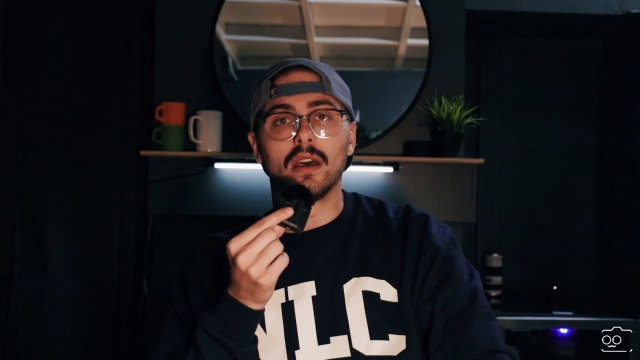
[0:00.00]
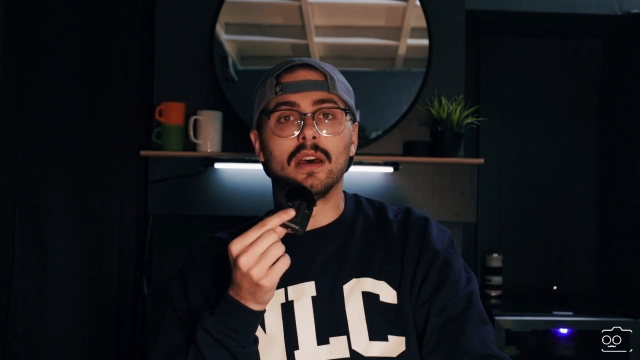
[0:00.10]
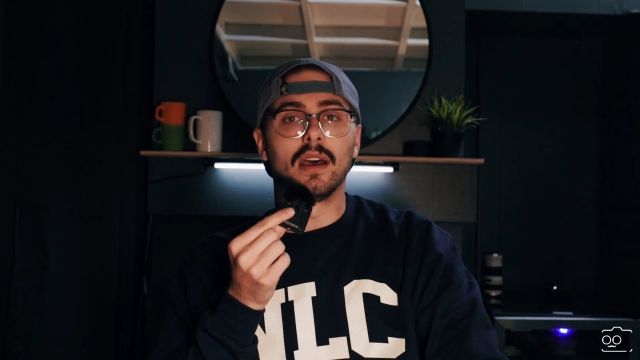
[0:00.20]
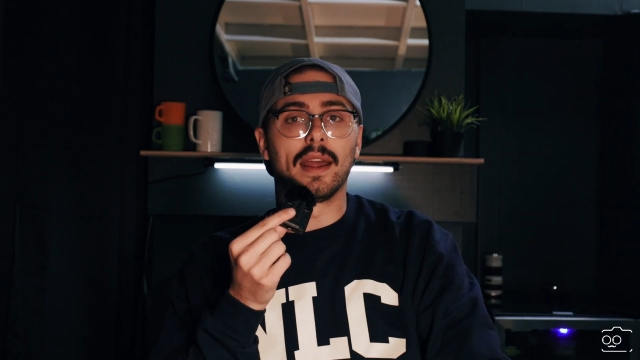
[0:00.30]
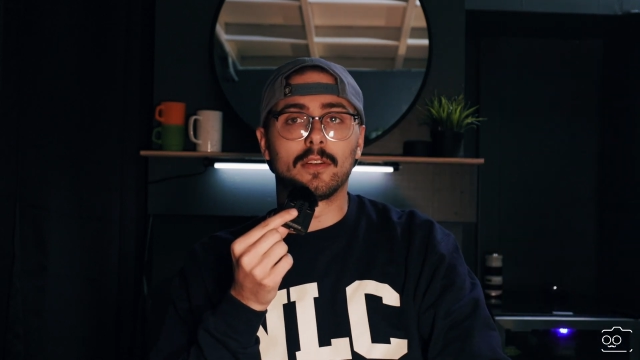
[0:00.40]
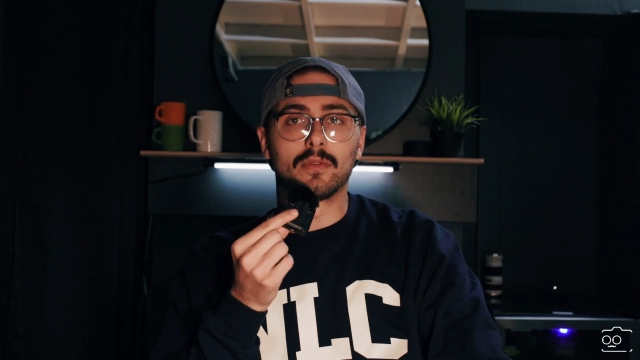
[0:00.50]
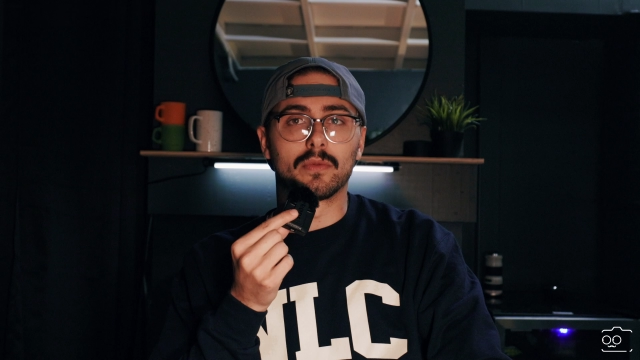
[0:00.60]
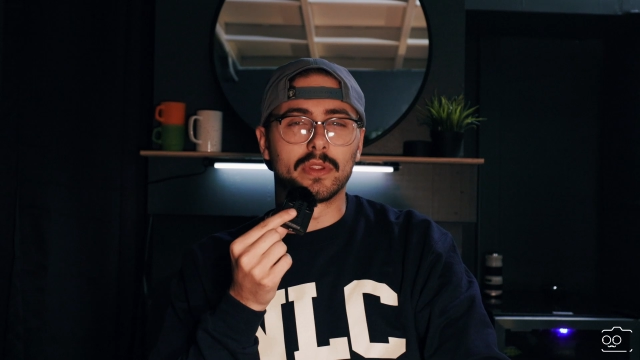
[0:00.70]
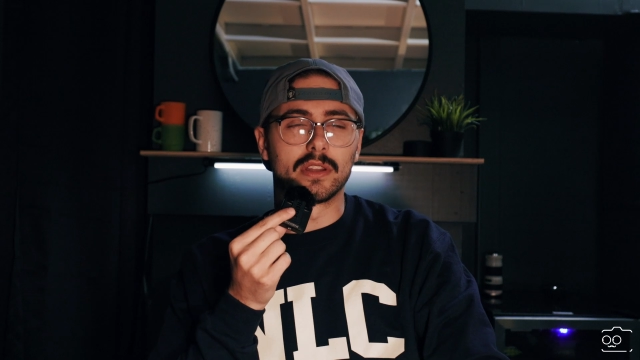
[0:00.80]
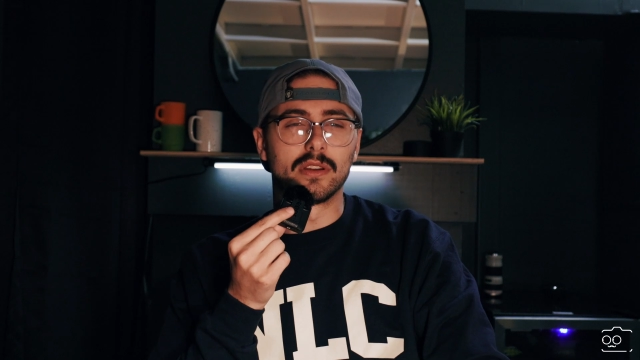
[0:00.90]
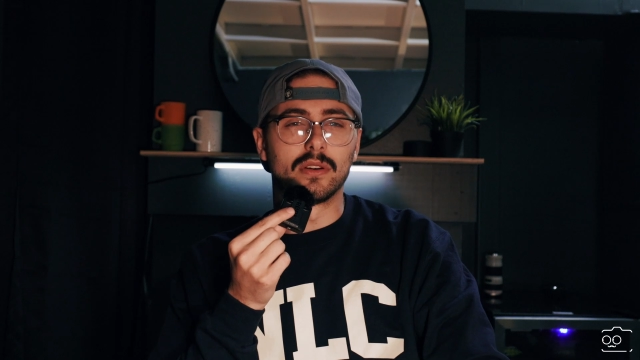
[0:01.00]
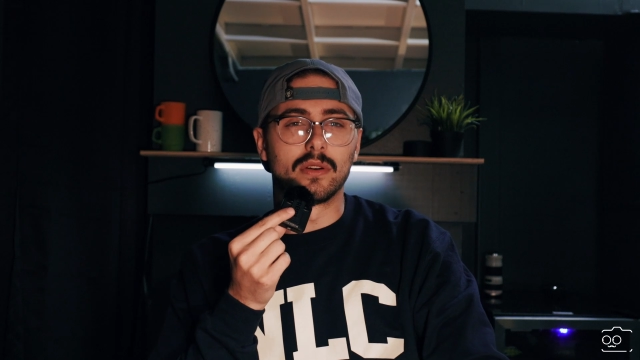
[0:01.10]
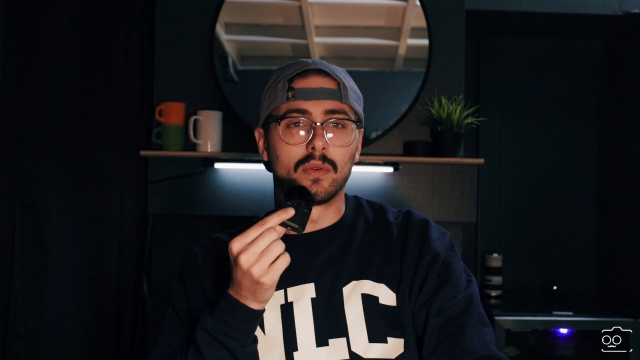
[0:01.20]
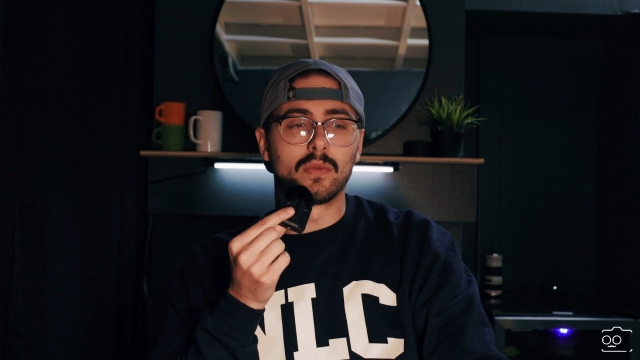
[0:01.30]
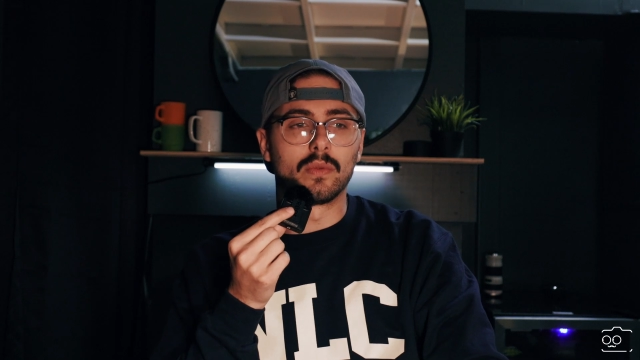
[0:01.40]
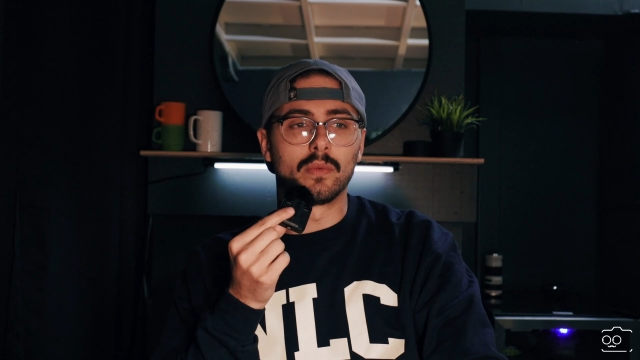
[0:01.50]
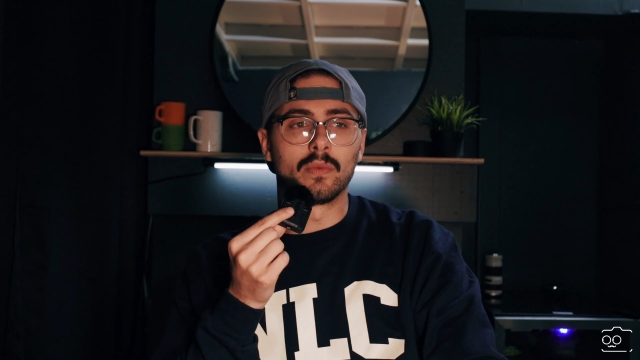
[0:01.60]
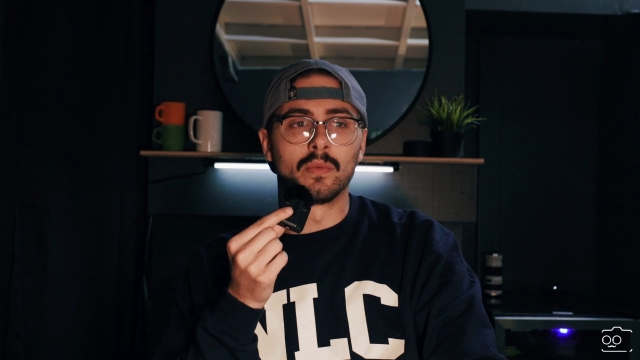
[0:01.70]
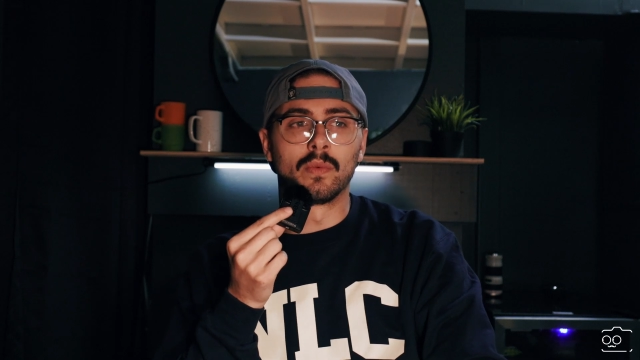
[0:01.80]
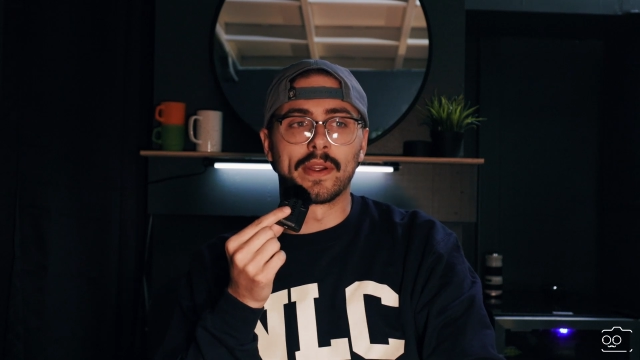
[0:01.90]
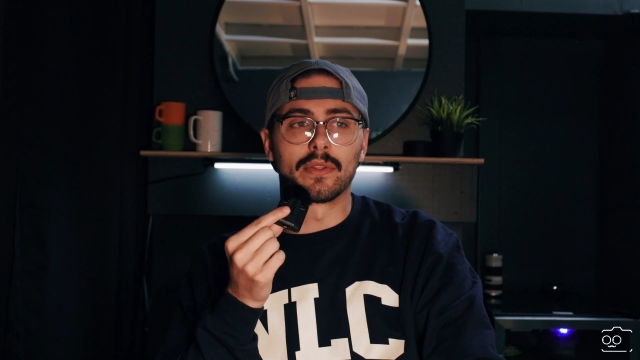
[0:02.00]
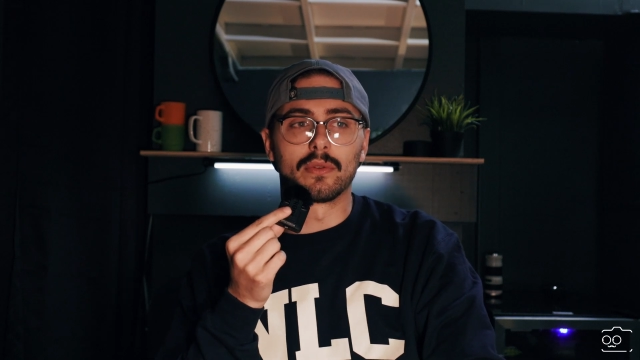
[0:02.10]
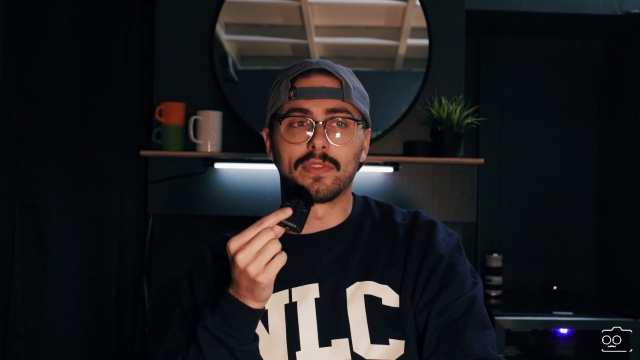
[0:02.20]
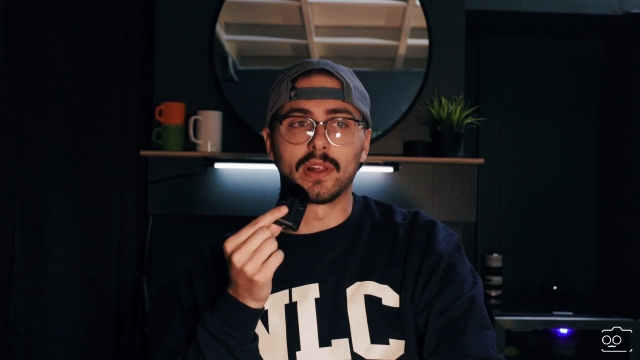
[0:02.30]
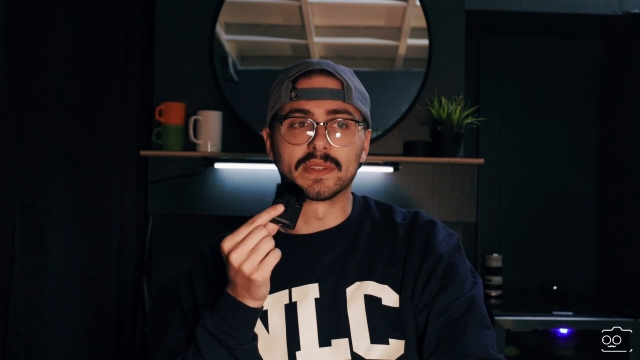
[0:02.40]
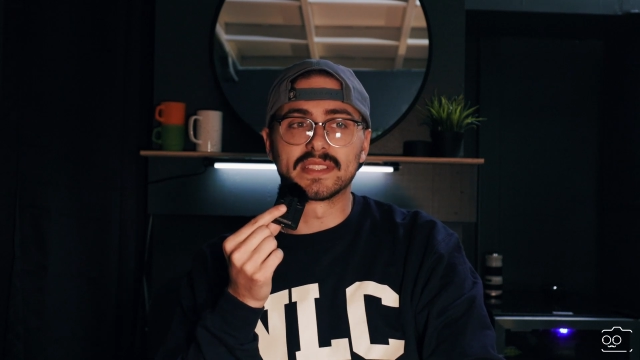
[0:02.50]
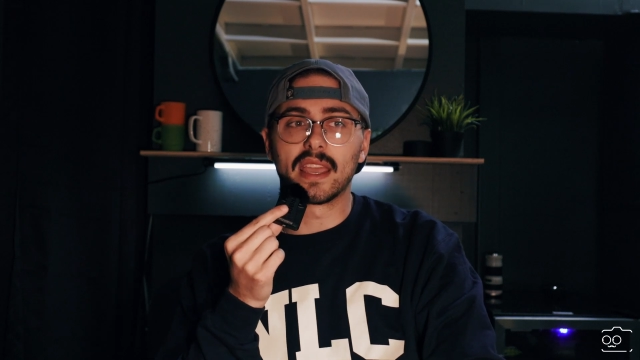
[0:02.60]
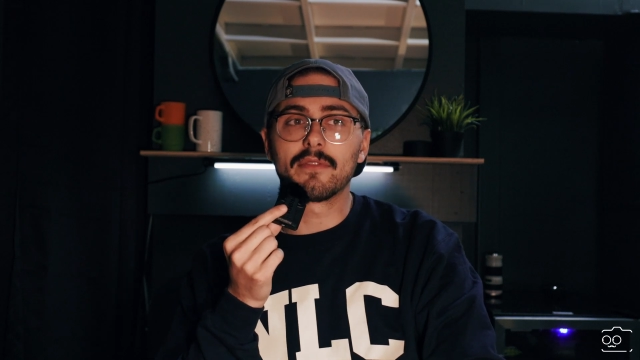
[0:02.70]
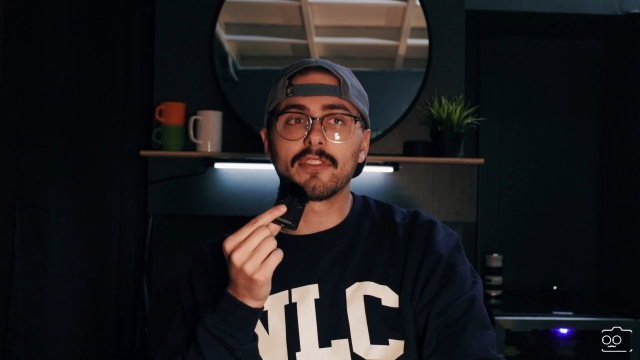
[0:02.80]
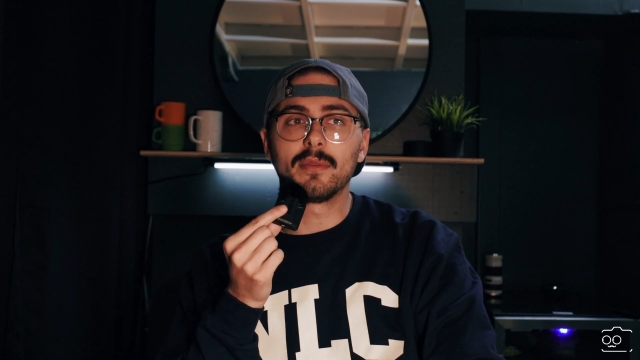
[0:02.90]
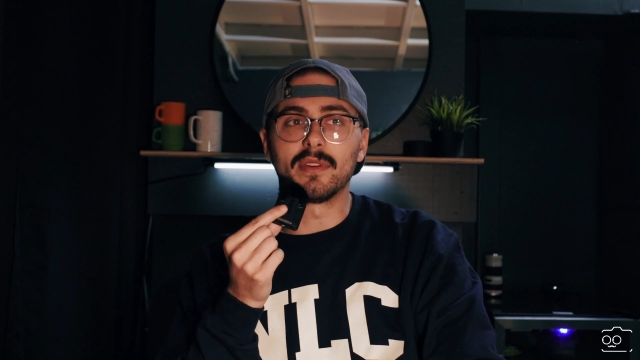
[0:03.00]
Uh, I don't really know where those followers came from,